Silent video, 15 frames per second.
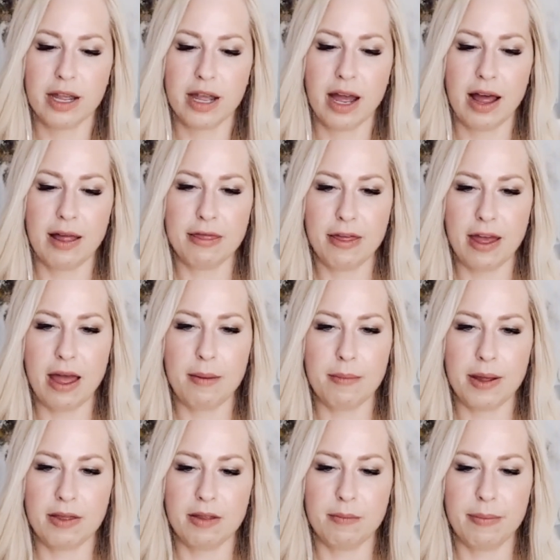them
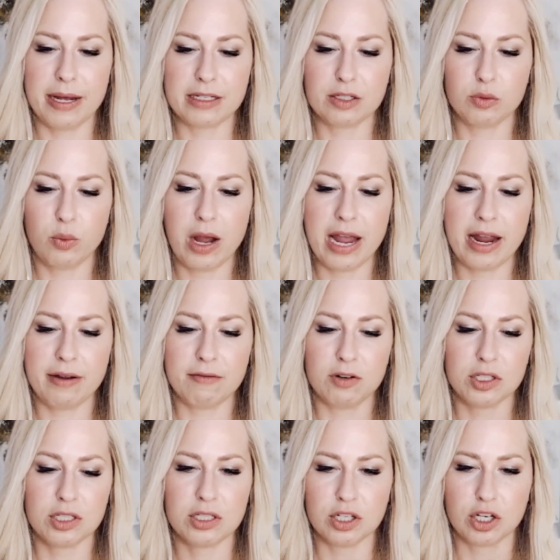in the best way
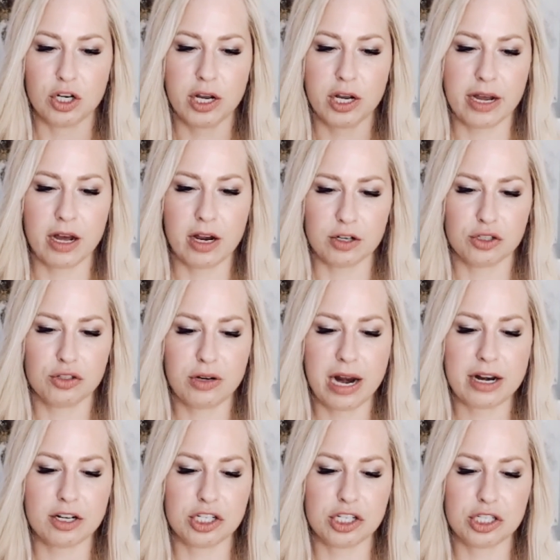versus a cookie cutter
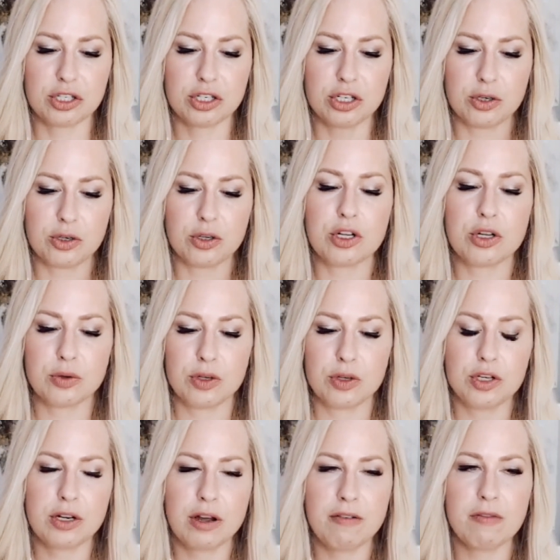strategy. So
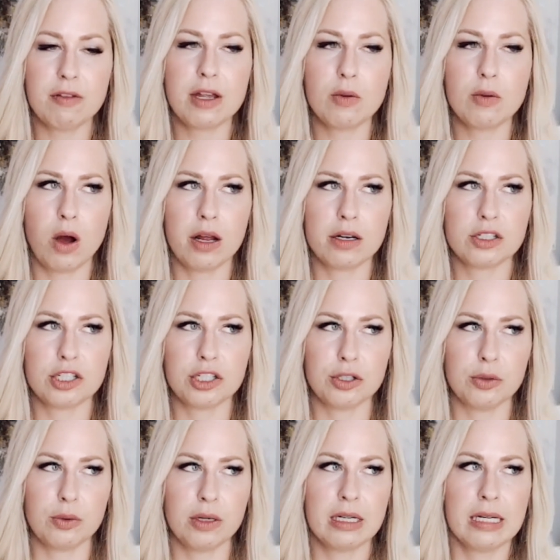you definitely want
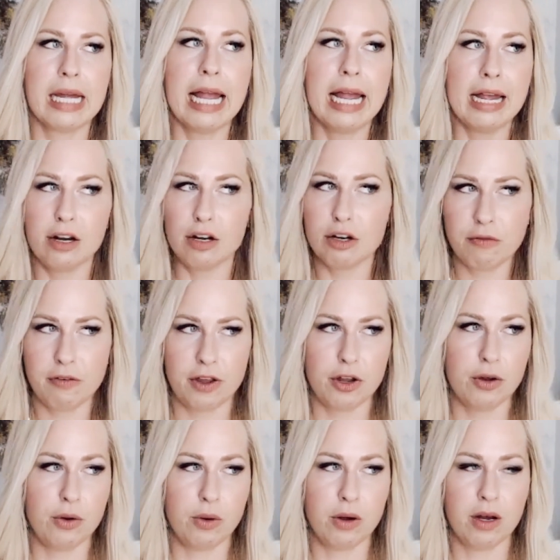to
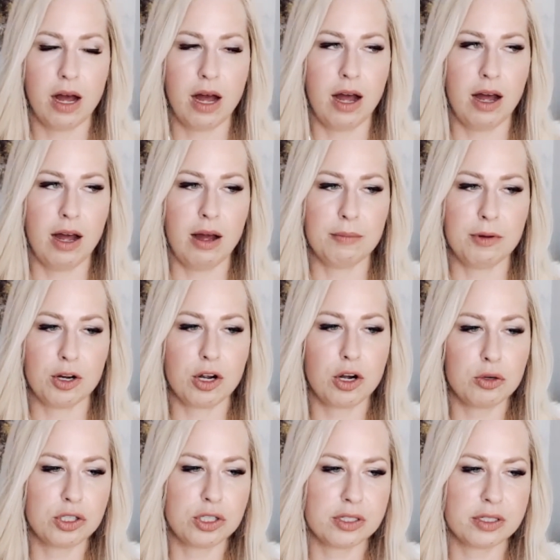interview your
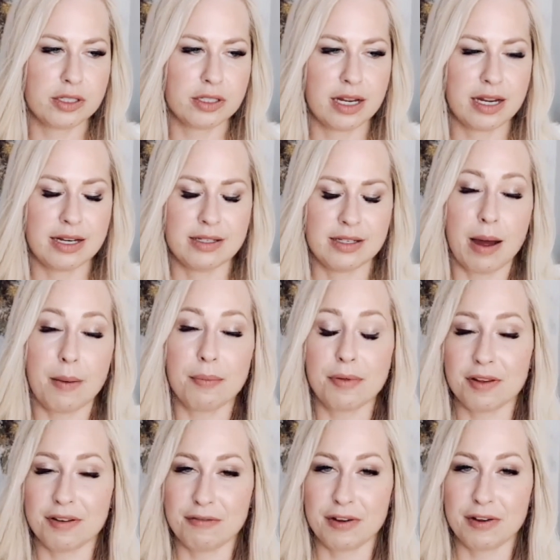coaches in depth
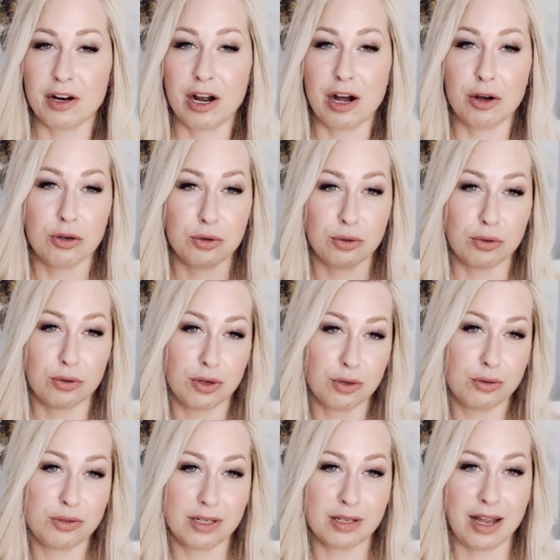and figure out
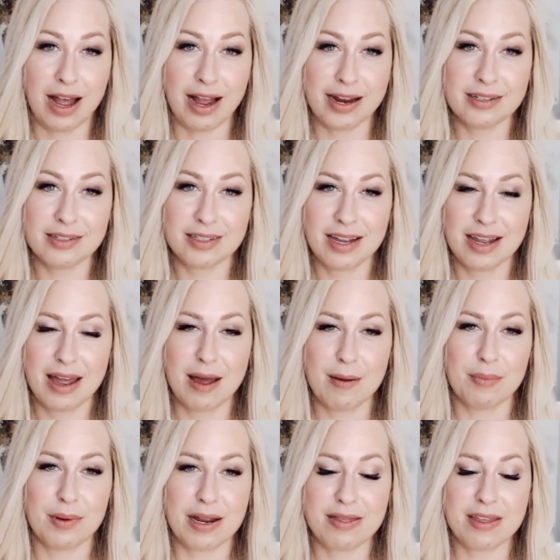who's aligned.
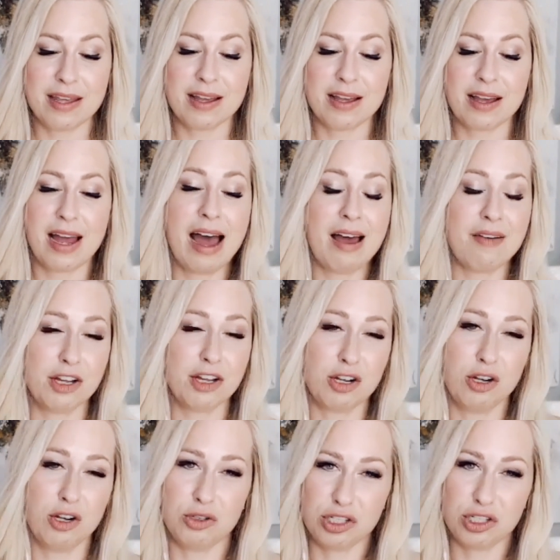But I think having a
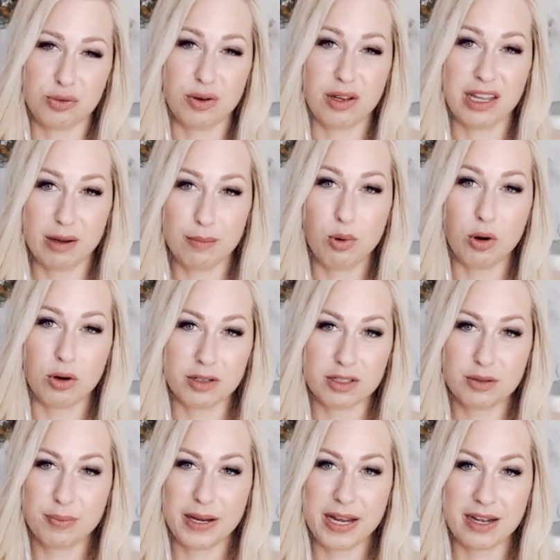coach is really important,
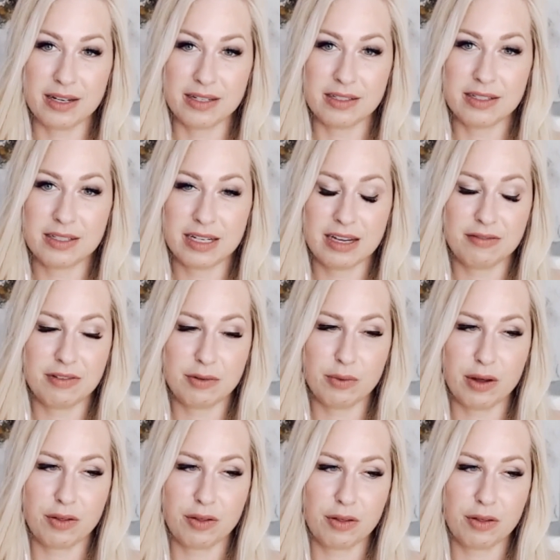because even with